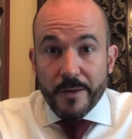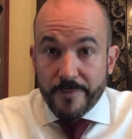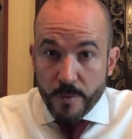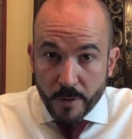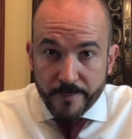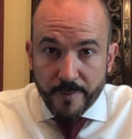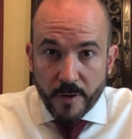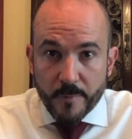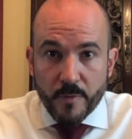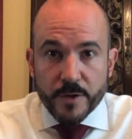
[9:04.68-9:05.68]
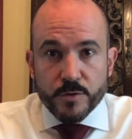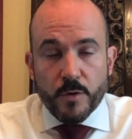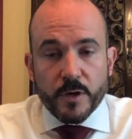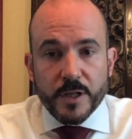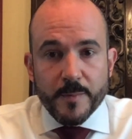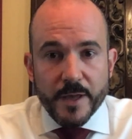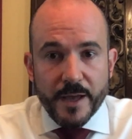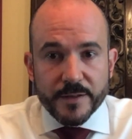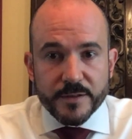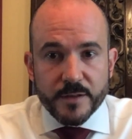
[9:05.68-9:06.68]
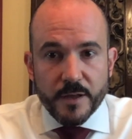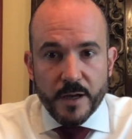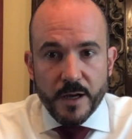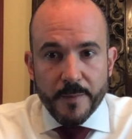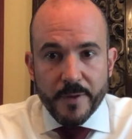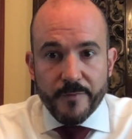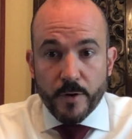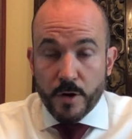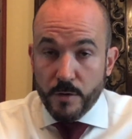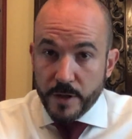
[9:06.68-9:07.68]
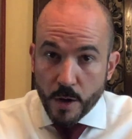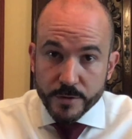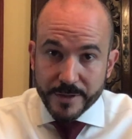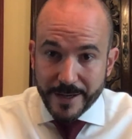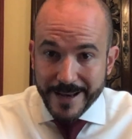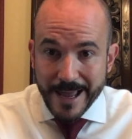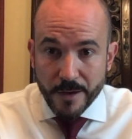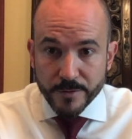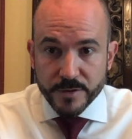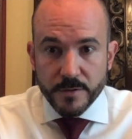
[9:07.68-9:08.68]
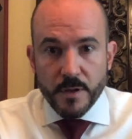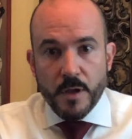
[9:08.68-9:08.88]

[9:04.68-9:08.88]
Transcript: if your firm runs Oracle EBS, if you're currently hosted in-house,